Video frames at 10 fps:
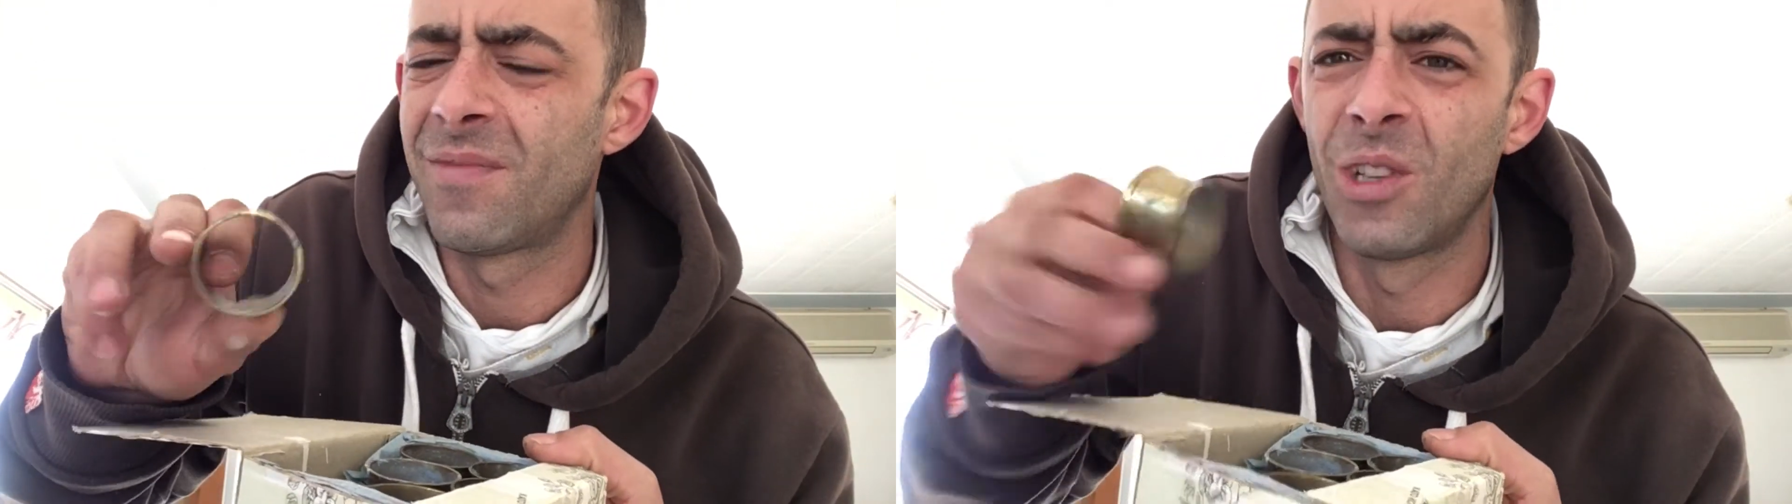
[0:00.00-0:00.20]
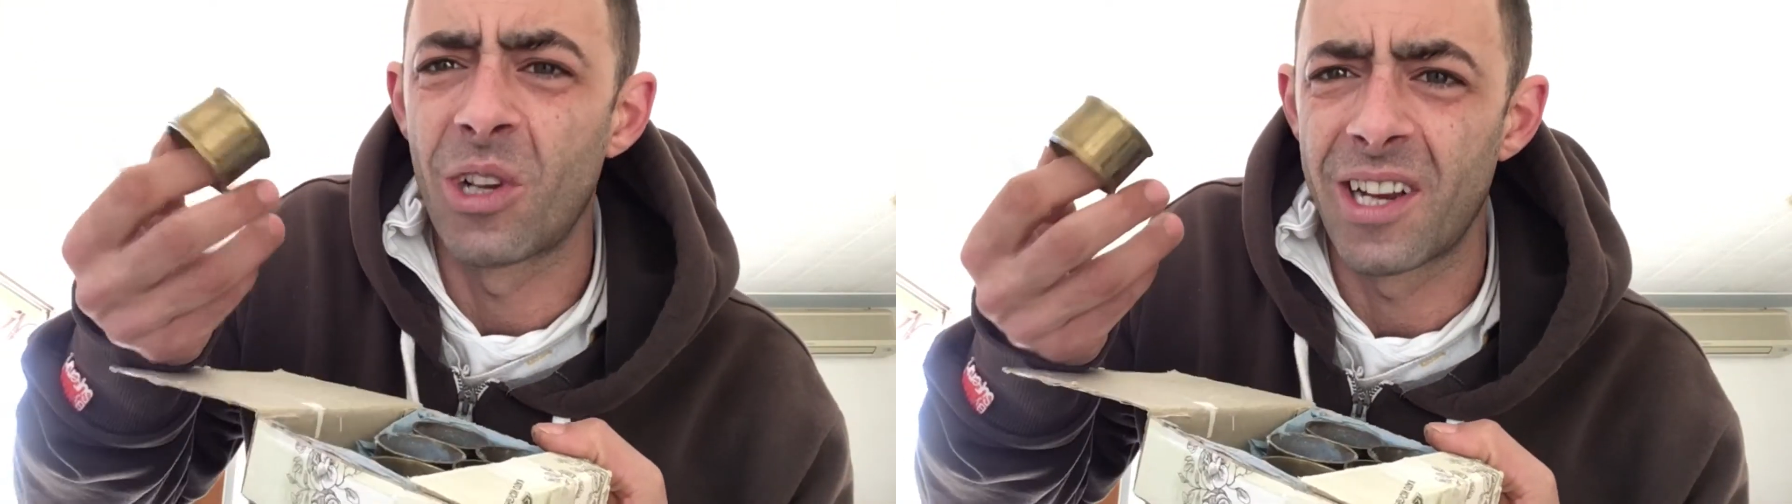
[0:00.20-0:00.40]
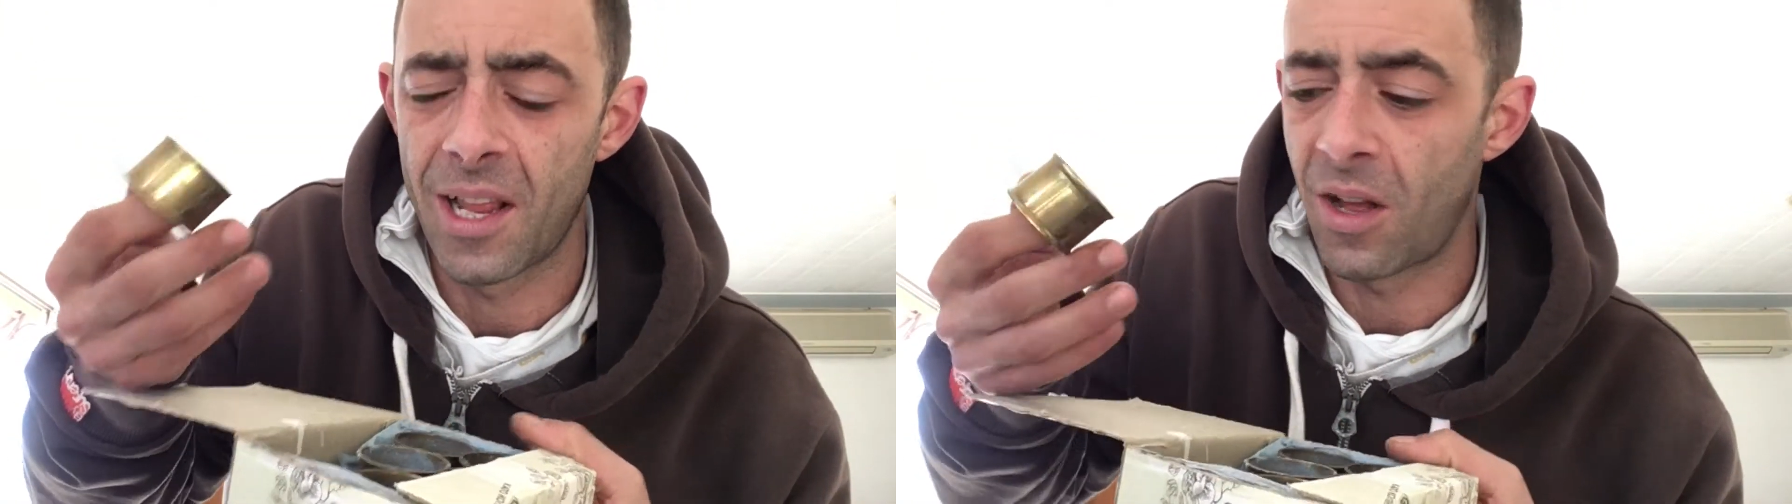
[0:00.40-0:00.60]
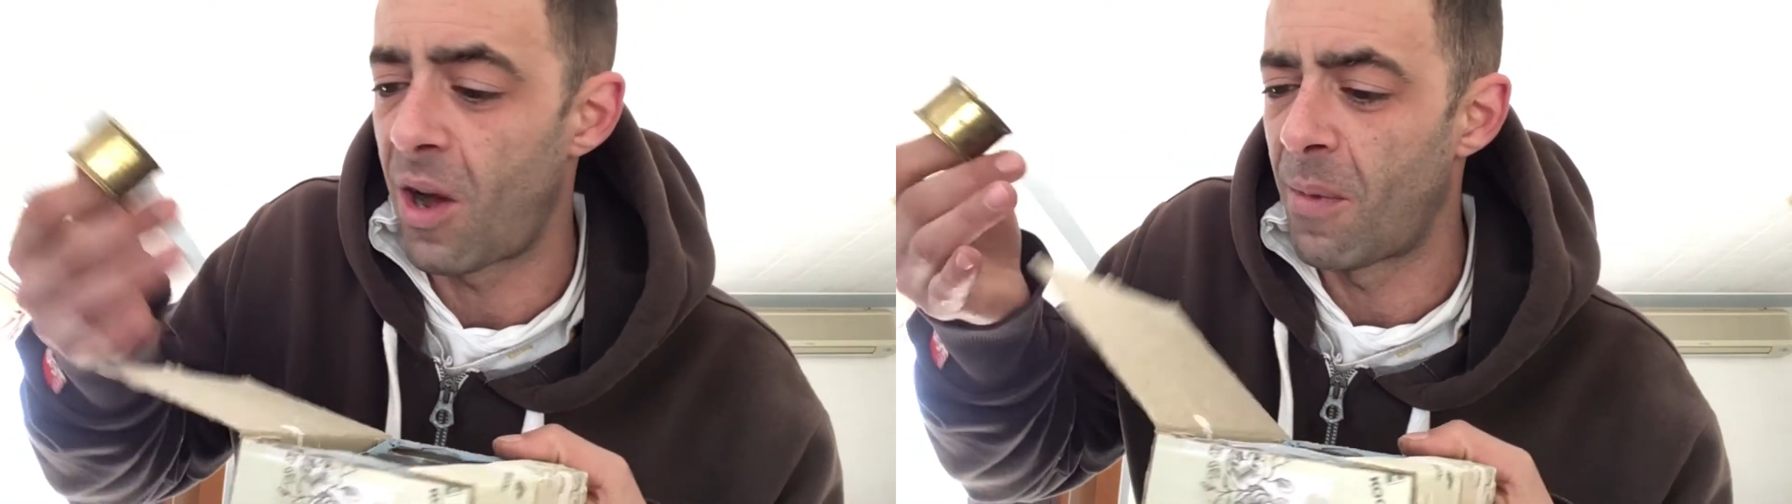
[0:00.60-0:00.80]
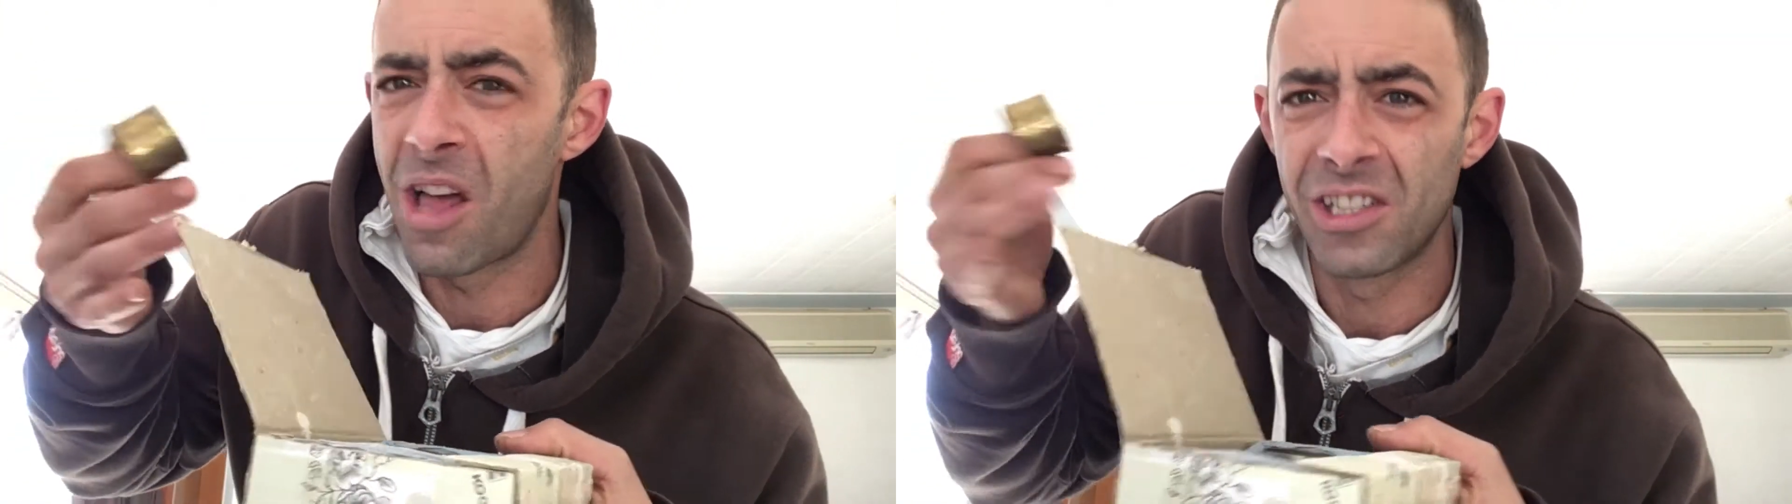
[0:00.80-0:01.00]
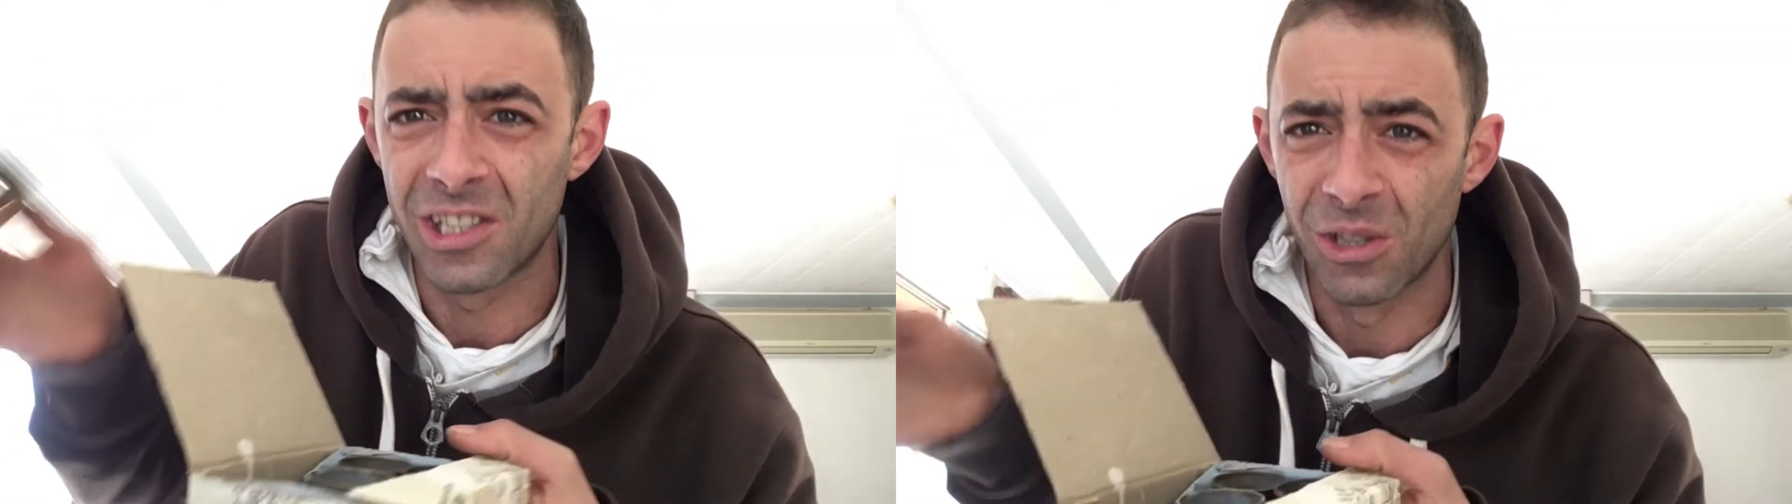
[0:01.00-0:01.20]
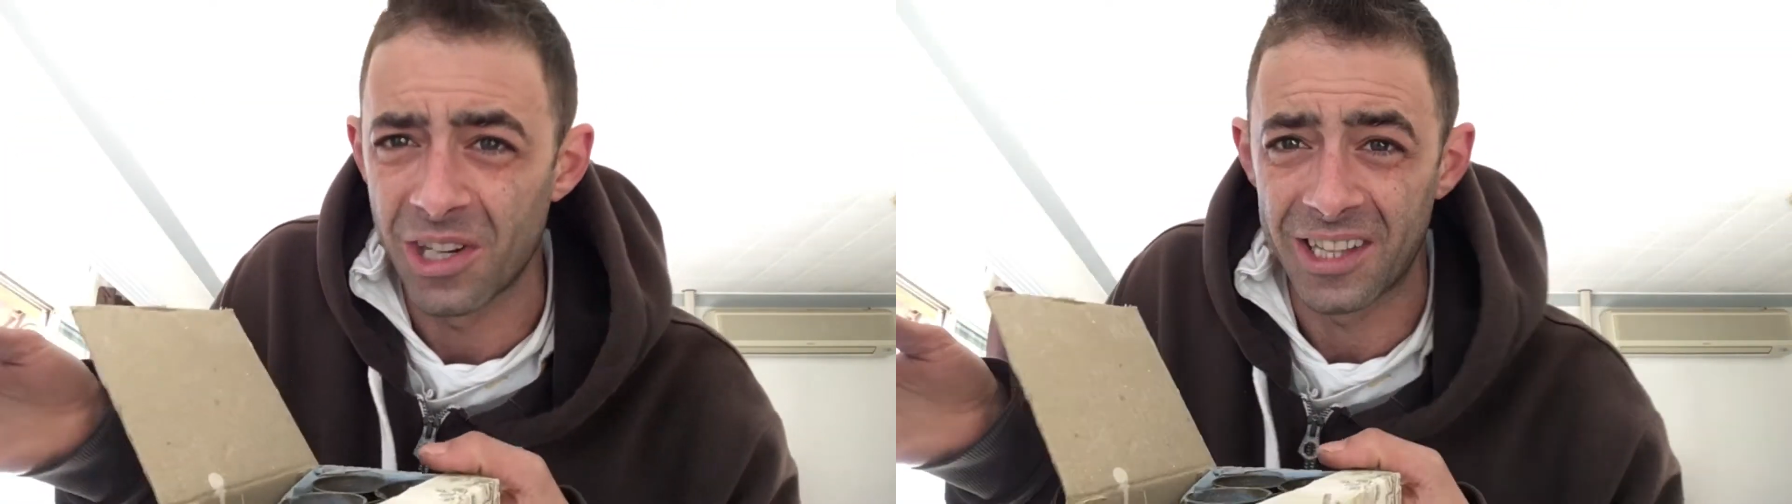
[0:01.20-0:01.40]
I'm only just looking